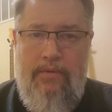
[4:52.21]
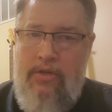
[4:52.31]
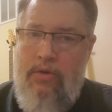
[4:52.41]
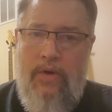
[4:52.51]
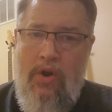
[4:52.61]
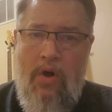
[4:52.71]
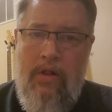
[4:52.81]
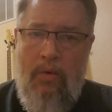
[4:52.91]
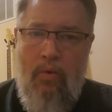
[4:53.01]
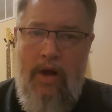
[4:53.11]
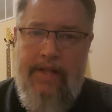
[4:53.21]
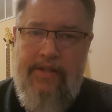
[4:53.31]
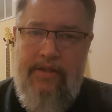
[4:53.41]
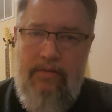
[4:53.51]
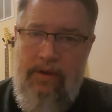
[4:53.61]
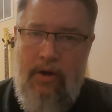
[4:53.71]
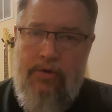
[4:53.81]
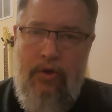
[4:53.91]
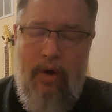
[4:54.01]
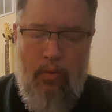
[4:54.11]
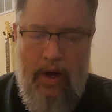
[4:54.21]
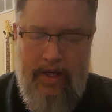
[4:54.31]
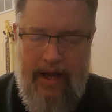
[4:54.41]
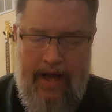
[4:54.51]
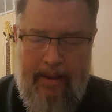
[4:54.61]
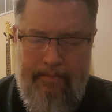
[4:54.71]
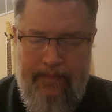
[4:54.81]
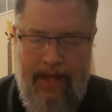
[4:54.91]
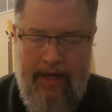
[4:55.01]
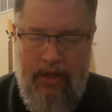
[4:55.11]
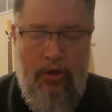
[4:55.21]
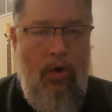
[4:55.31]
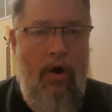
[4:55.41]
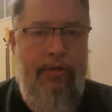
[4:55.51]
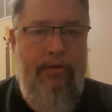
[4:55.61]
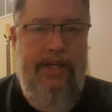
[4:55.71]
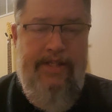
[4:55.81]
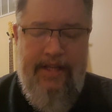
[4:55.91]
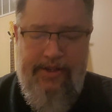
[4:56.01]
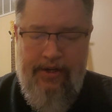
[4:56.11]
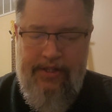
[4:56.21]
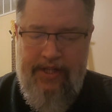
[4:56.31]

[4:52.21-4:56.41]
do it all at once, do it one time and glue all 3 sensors.